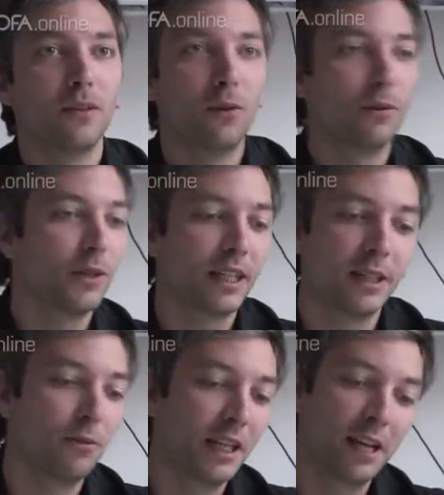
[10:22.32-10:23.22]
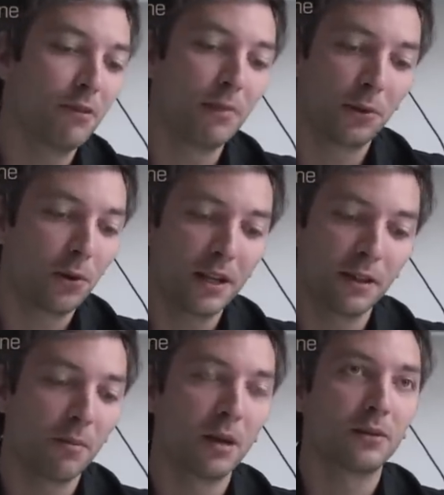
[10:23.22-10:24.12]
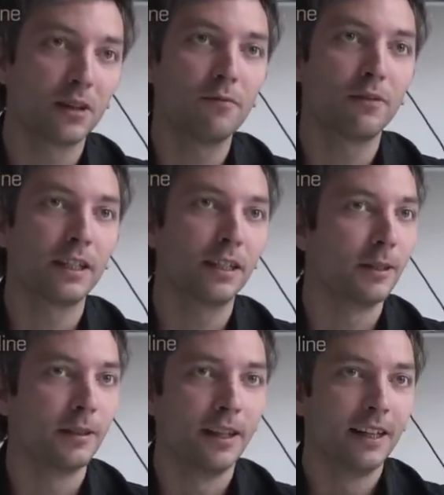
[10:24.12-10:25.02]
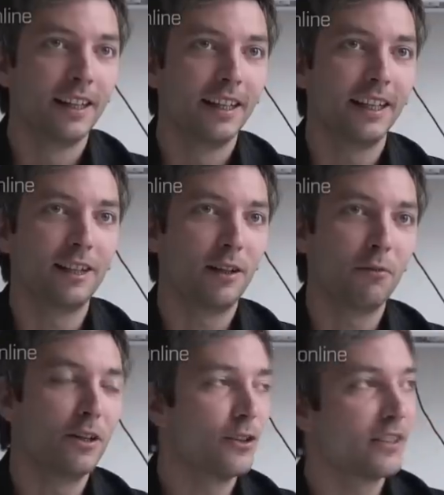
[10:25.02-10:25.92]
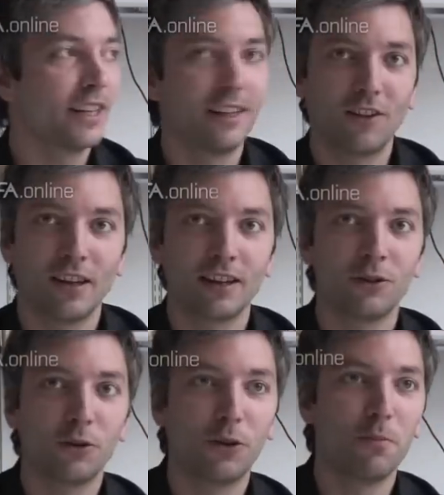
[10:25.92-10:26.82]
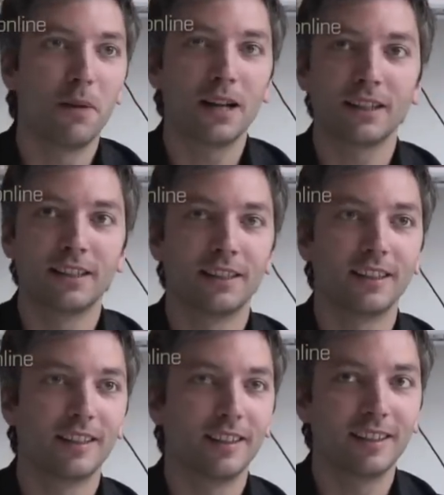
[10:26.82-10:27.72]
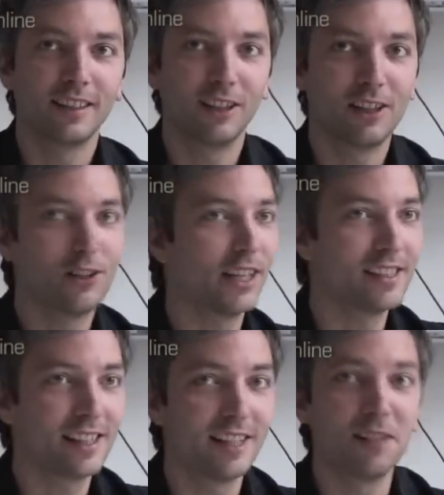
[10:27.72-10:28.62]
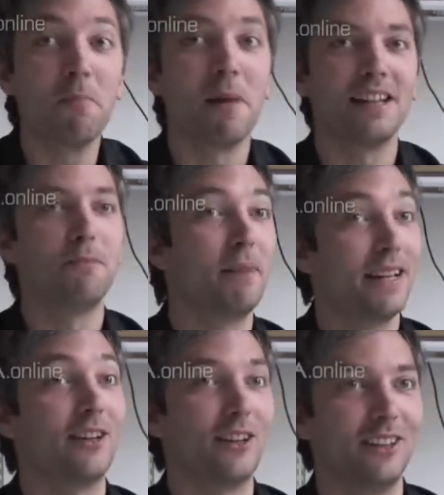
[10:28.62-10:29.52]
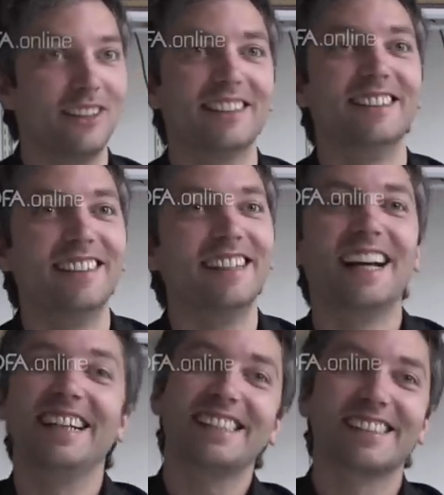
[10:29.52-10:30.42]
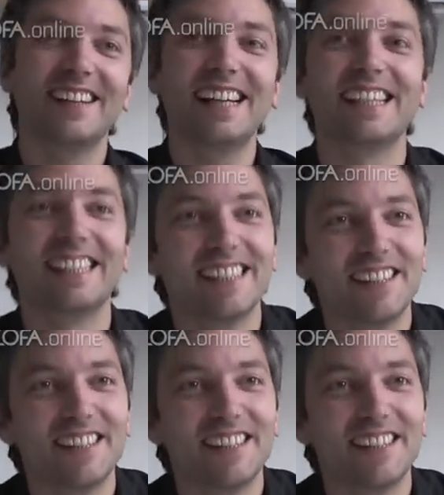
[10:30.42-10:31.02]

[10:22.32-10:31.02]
we gave him a drawing about something, and it would not say anything. And you come back, and you can see that he made it better, you know? And that's great.